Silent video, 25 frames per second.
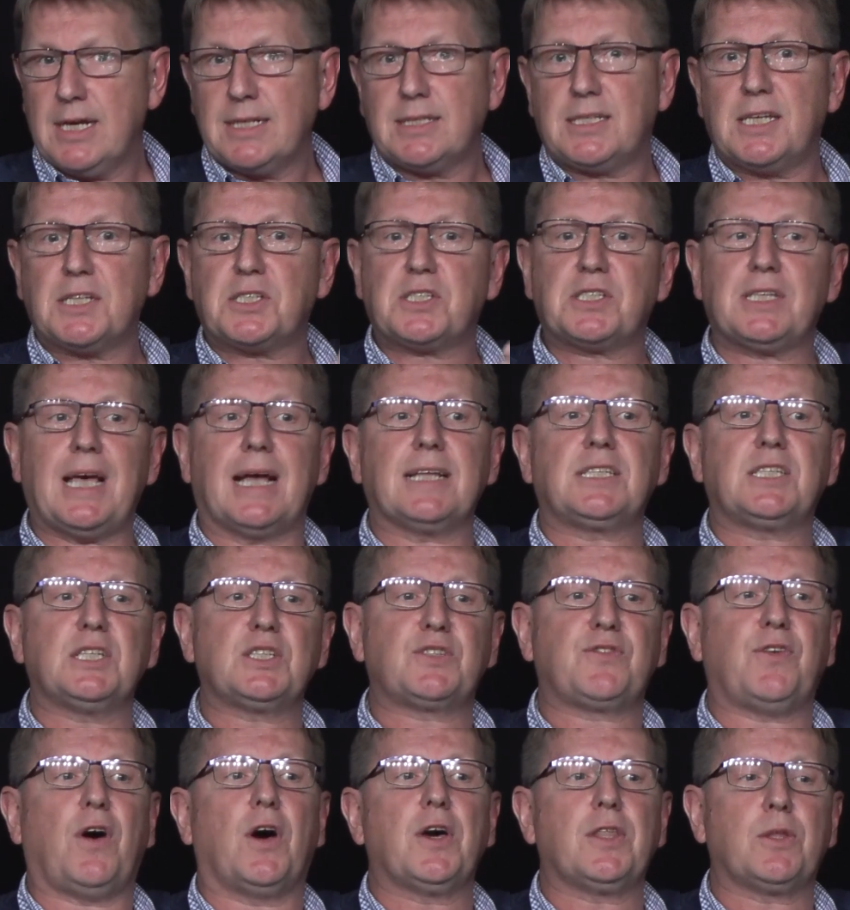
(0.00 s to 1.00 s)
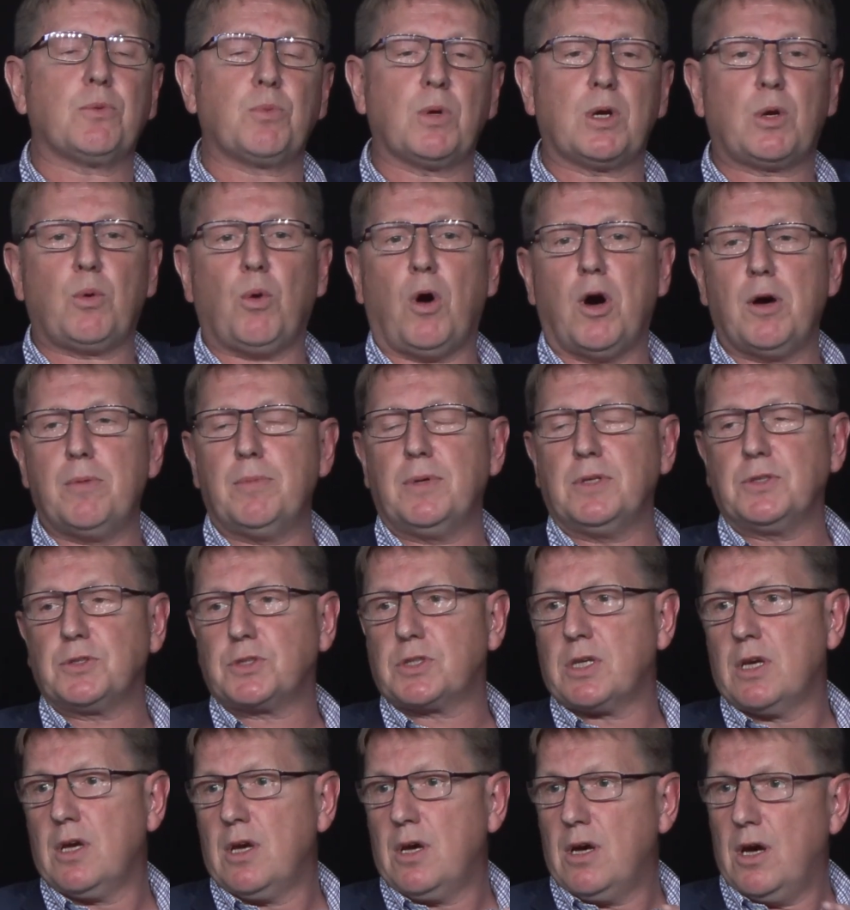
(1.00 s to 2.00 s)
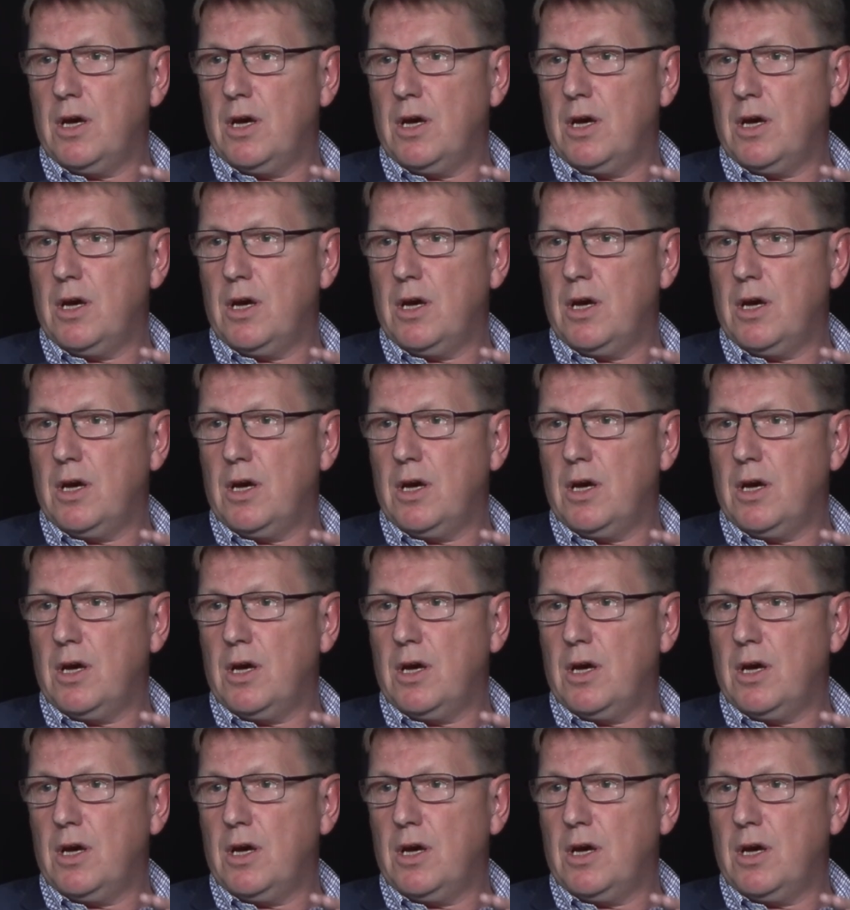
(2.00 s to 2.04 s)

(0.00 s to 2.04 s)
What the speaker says: to satisfy the requirements